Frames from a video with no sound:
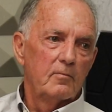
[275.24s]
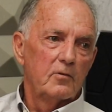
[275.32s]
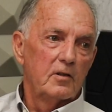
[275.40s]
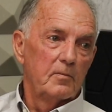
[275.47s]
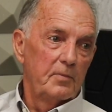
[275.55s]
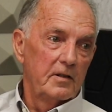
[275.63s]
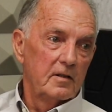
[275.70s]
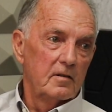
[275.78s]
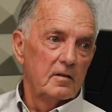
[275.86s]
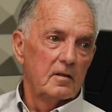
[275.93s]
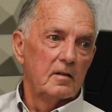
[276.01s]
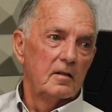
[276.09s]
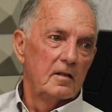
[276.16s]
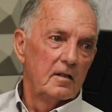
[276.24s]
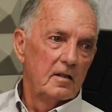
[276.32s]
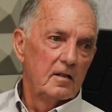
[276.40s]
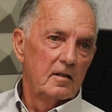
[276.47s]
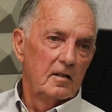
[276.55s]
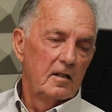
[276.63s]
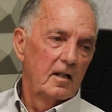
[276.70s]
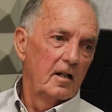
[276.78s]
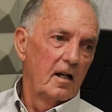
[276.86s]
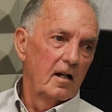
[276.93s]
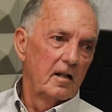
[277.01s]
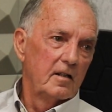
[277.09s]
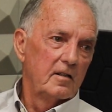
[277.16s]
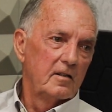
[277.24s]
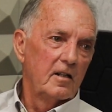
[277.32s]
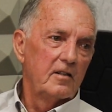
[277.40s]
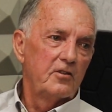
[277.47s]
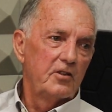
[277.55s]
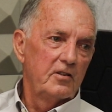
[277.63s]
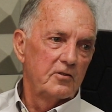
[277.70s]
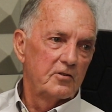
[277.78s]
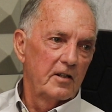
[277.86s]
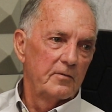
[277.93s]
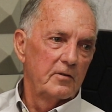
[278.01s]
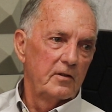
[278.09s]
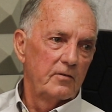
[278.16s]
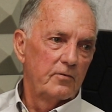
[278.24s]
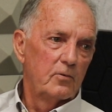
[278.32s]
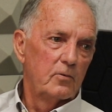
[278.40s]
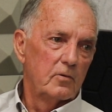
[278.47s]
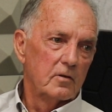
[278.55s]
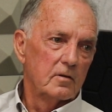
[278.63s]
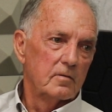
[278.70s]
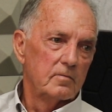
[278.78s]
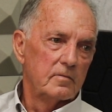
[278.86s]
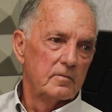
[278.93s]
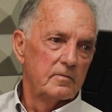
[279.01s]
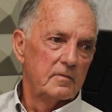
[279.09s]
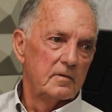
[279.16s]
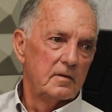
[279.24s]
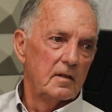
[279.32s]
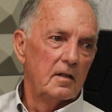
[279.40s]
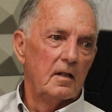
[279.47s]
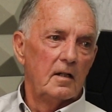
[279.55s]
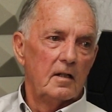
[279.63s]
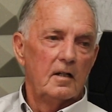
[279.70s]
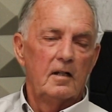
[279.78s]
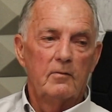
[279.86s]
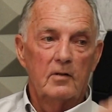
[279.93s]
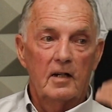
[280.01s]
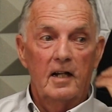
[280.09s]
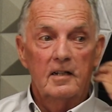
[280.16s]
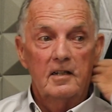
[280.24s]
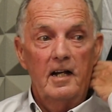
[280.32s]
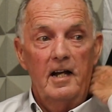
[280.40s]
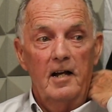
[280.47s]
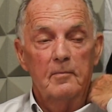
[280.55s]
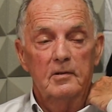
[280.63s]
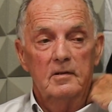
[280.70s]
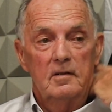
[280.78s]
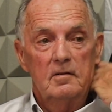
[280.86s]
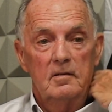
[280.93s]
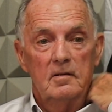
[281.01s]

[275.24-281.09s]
would have been 1974 when it had to happen.